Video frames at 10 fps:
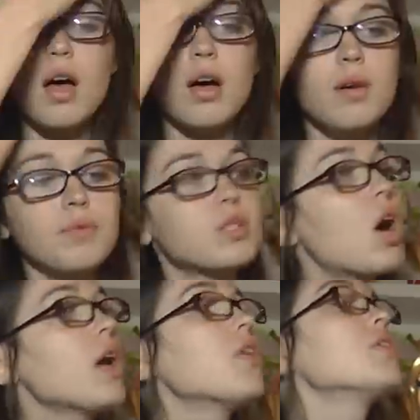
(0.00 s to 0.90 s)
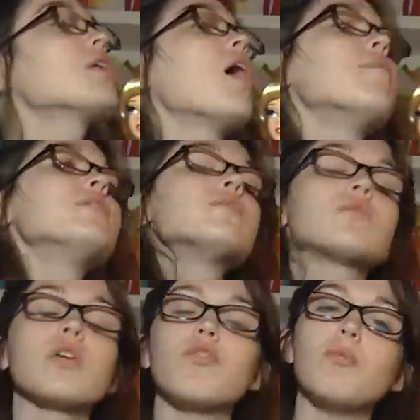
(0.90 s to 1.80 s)
Um, sorry that the
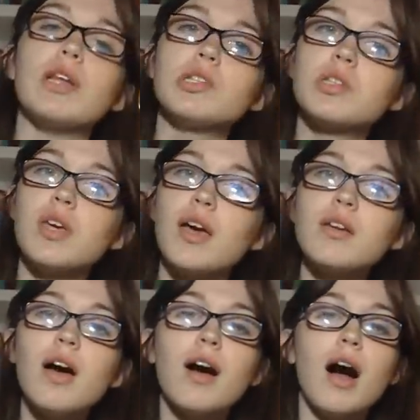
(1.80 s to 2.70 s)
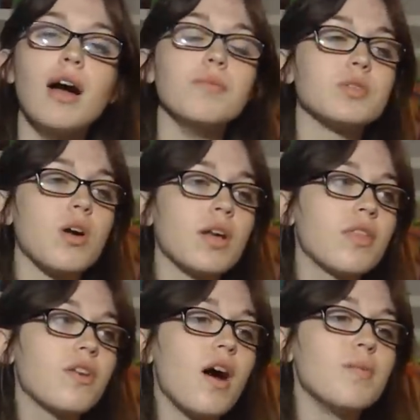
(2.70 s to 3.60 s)
comments, if you made it to the end, I'm sorry
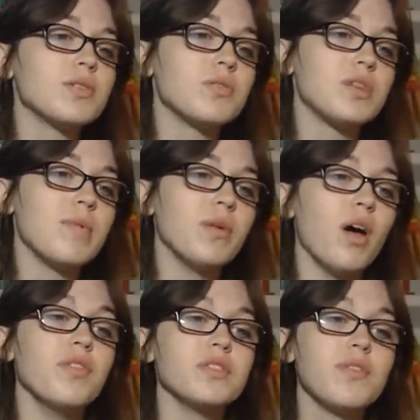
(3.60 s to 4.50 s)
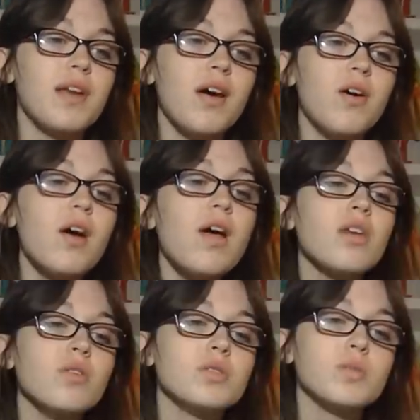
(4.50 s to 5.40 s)
that the comments are disabled on this video.
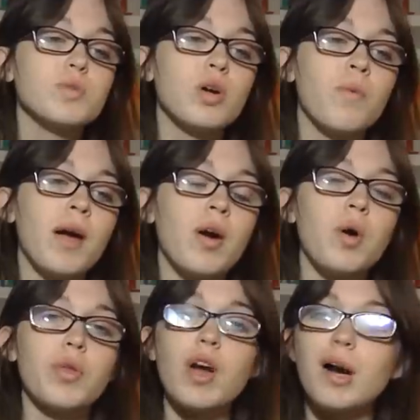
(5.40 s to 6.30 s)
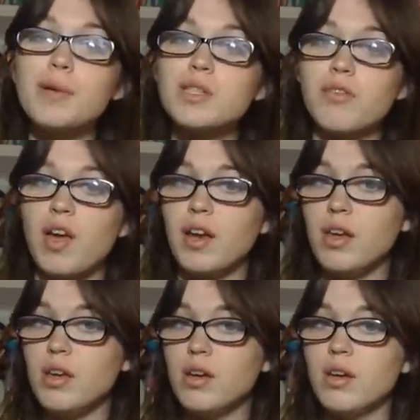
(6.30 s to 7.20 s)
YouTube took away all the comments of
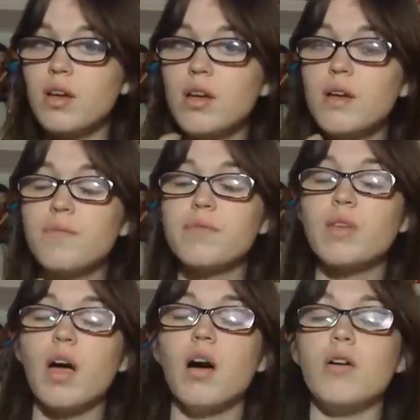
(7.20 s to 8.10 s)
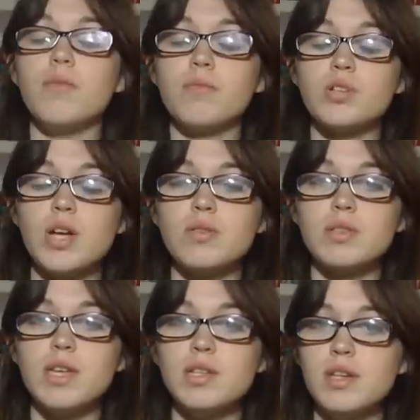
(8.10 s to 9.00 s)
any um,
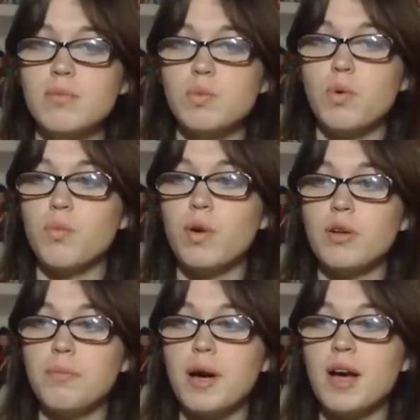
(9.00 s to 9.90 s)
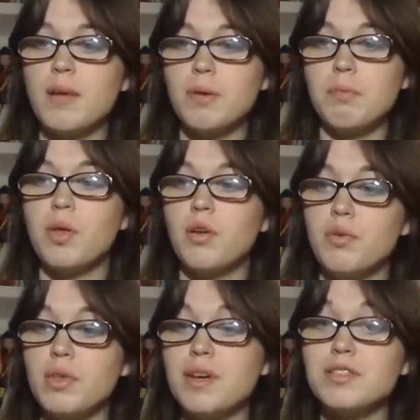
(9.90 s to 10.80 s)
channels they deemed were run by people
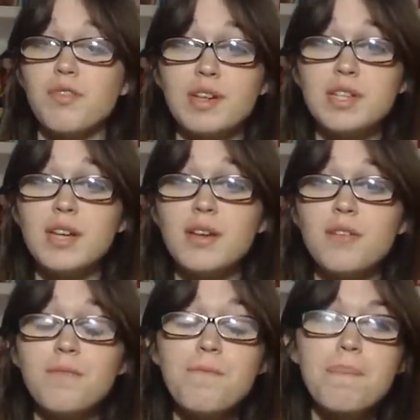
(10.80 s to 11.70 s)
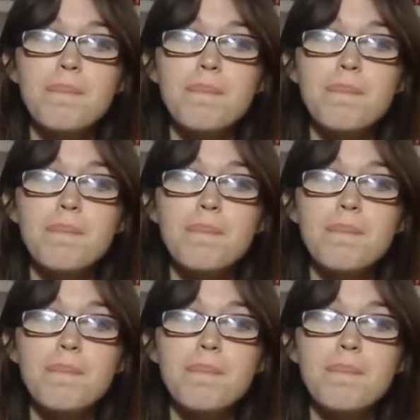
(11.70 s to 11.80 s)
under the age of 18.